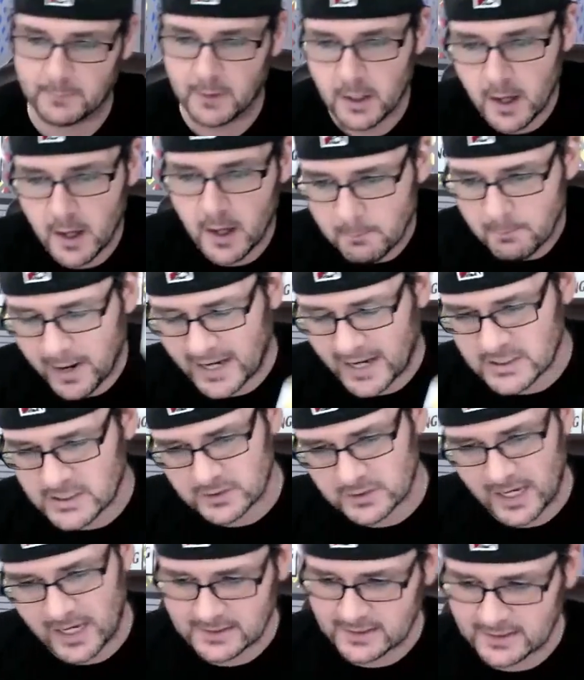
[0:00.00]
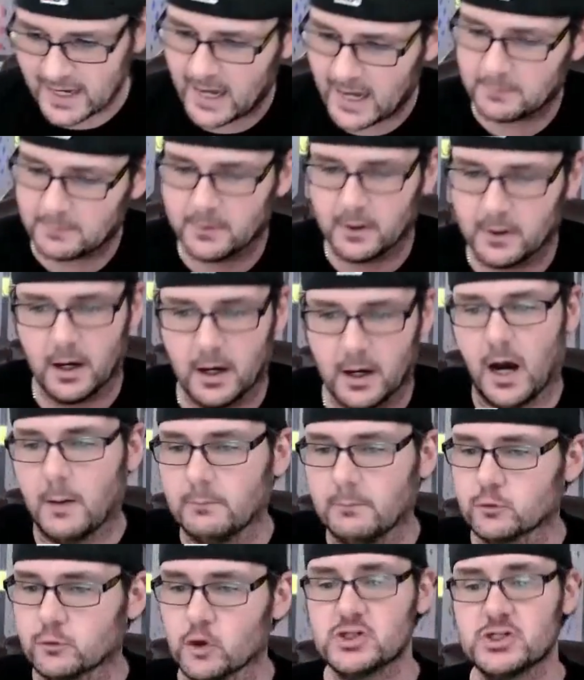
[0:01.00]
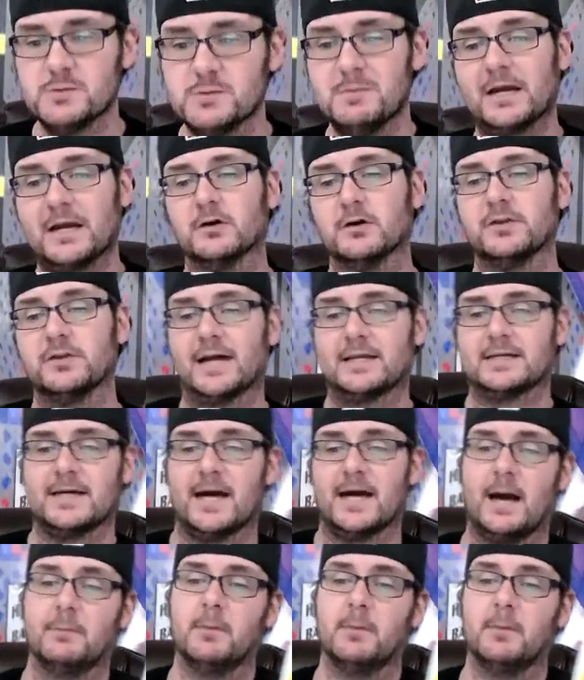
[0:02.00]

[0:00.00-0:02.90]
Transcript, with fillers: Match.com, um, ChristianMingle.com.